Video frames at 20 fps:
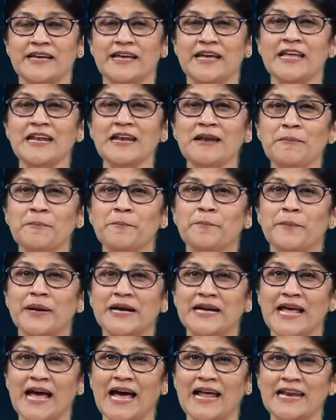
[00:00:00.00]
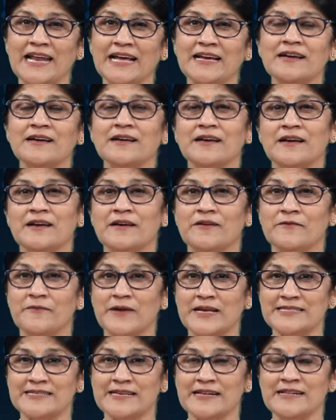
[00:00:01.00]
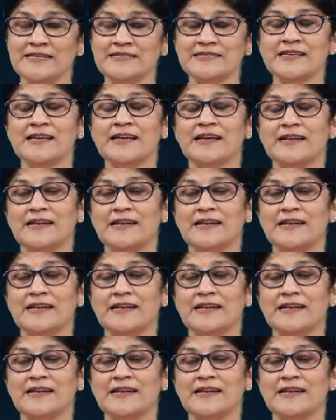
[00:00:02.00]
in metallic vessels